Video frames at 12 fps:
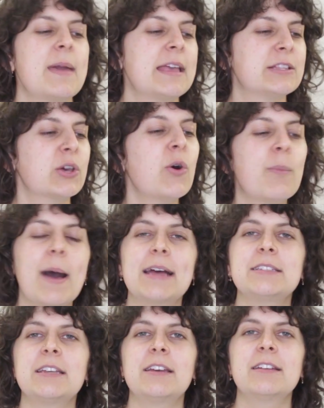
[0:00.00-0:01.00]
It's a cool
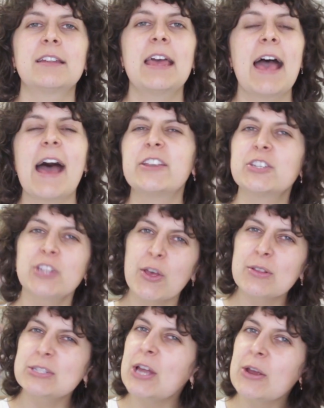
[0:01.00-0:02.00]
pattern, and just
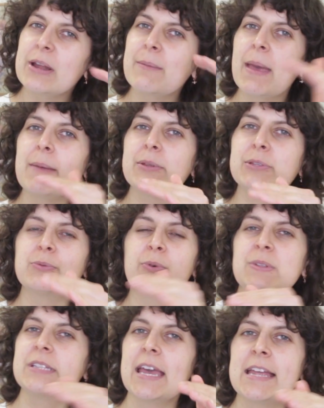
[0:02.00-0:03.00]
go slowly maybe
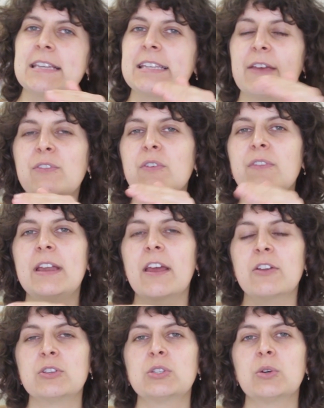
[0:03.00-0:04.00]
towards the end if you're feeling
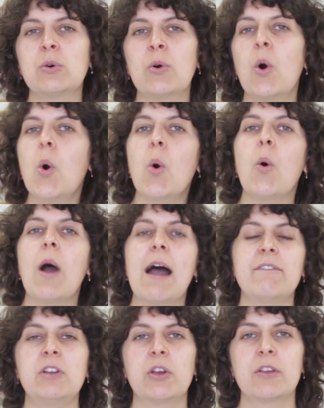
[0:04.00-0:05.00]
unsure, or
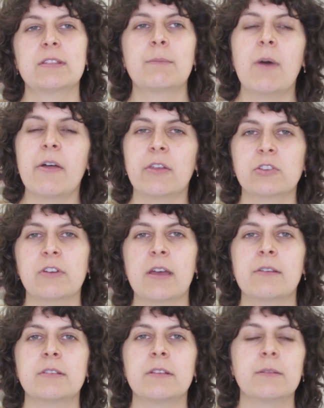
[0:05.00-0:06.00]
have a look at some other
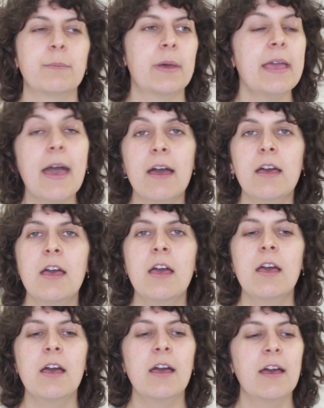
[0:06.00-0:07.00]
trousers. But yeah,
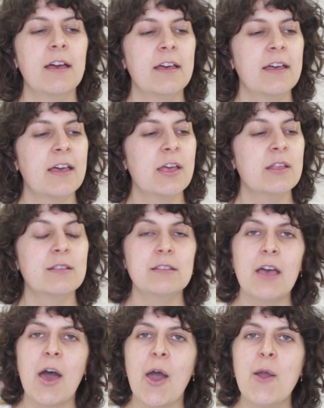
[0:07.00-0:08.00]

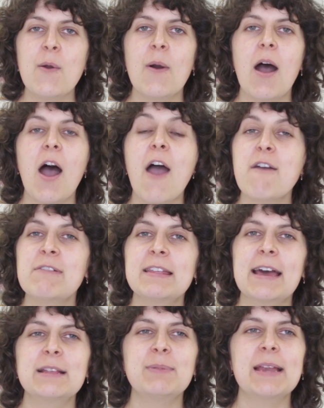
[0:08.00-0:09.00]
so hopefully
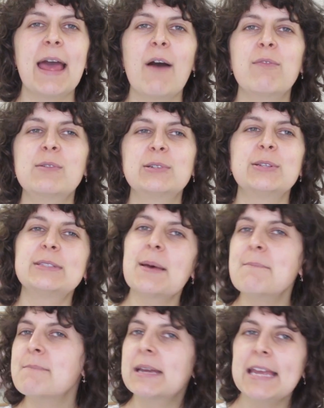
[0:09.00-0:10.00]
that has been helpful to
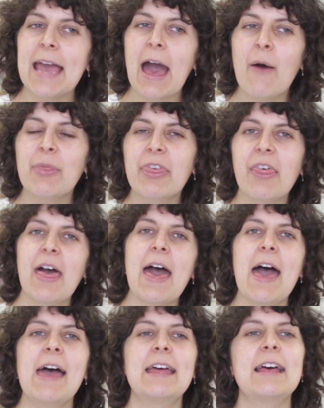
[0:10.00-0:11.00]
somebody out
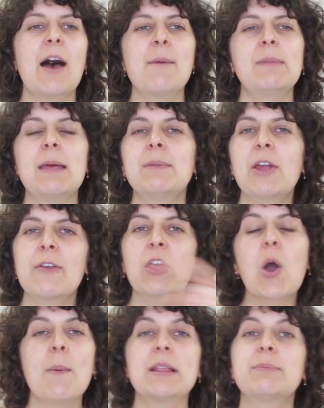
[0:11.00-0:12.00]
there. Let me know in the
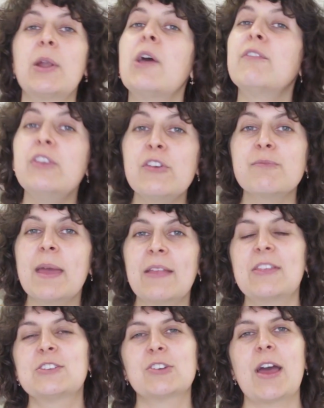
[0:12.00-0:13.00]
comments below if you've
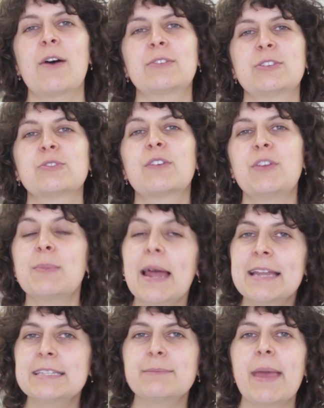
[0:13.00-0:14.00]
made these trousers or if you
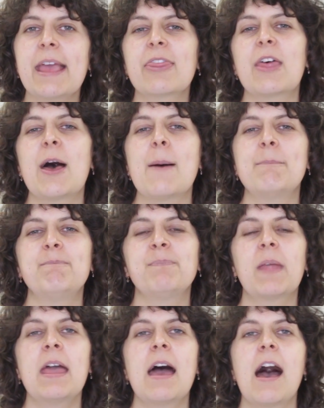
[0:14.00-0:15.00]
plan to make them.
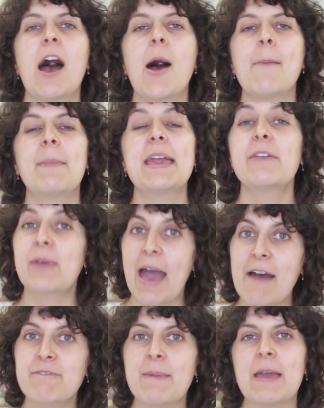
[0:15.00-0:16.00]
If you
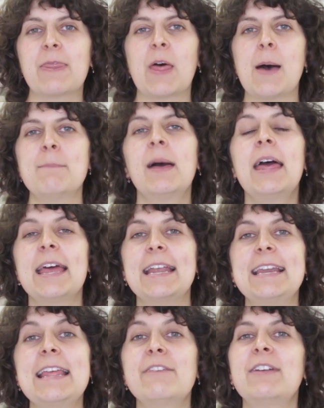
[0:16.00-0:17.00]
have made them,
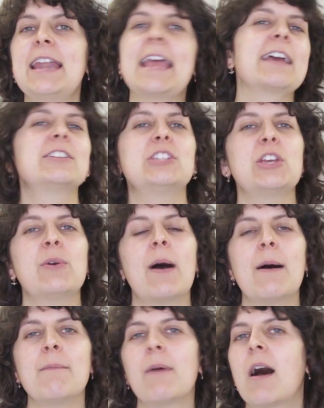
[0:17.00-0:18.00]
leave a link to,
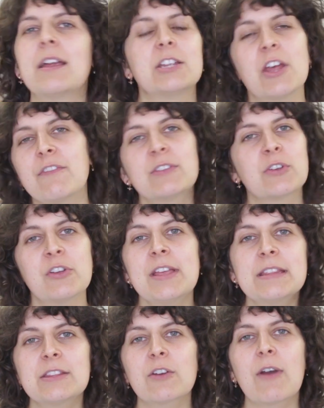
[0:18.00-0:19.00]
I don't know if it's on your
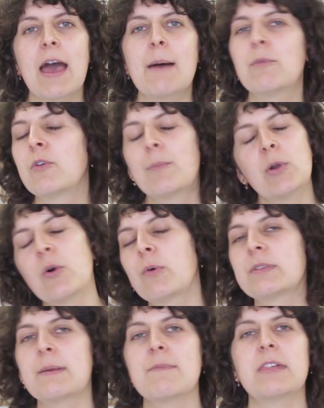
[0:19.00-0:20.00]
Instagram or a blog
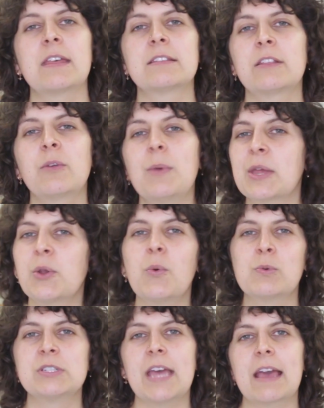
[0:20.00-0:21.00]
or something, so that we can
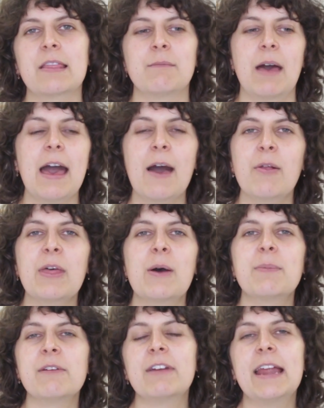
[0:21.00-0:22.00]
all check them out. That
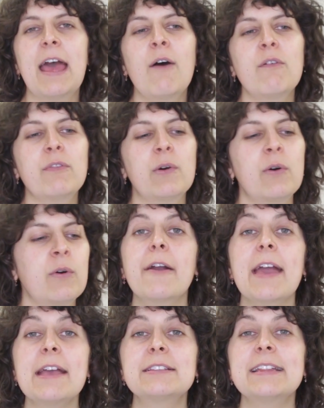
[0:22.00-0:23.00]
would be really helpful.
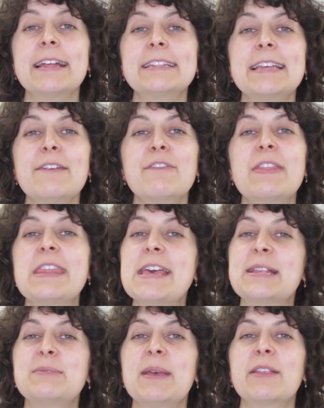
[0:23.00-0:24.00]
Okay, so that's it for
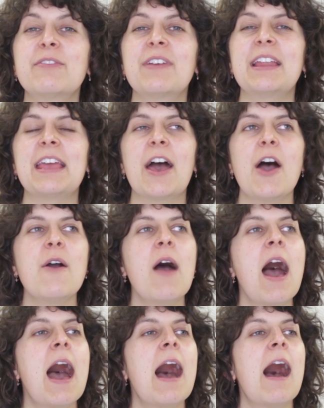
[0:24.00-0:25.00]
this week's video.
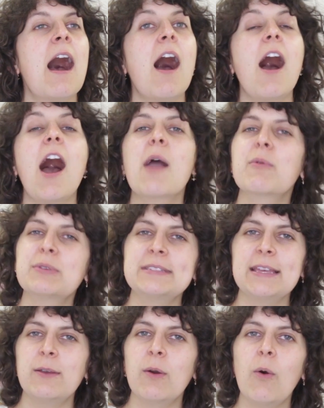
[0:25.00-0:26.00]
I will
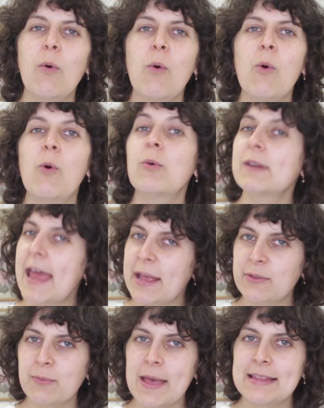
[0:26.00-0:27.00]
see you all
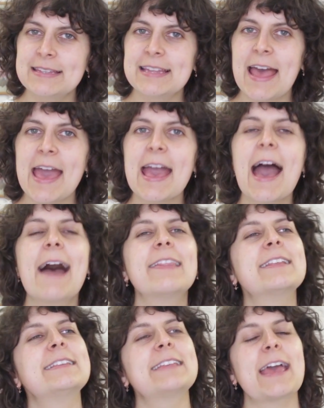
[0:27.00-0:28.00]
next Wednesday at
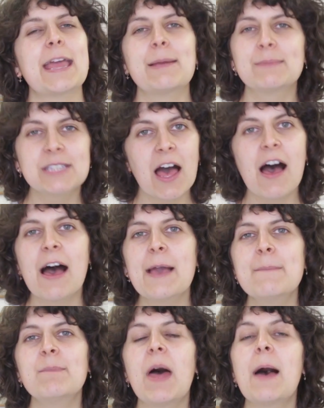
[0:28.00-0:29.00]
the same
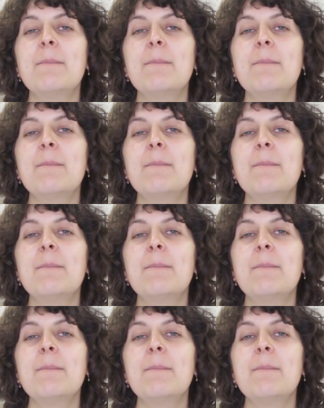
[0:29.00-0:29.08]
time.